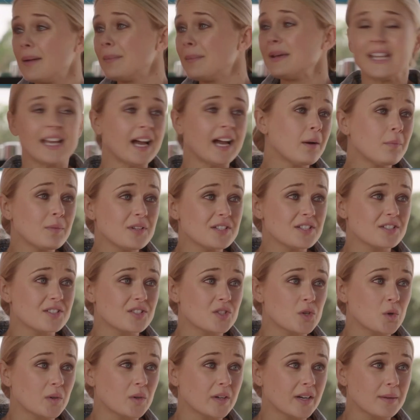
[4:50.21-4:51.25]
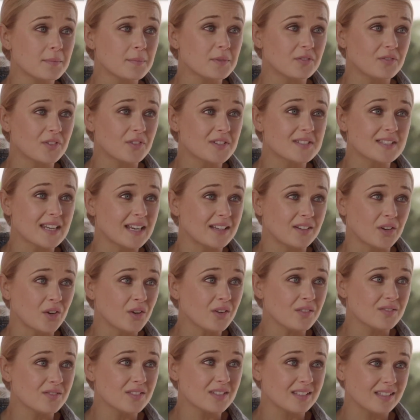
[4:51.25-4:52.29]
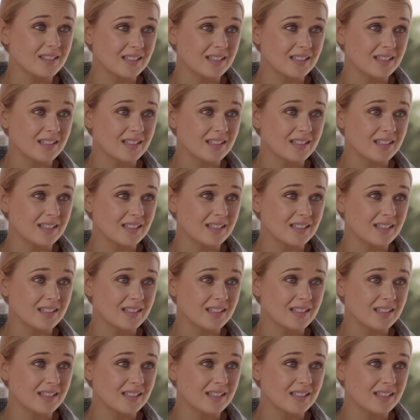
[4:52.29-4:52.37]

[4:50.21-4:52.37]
mean, can't we just chalk it up to first day nerves?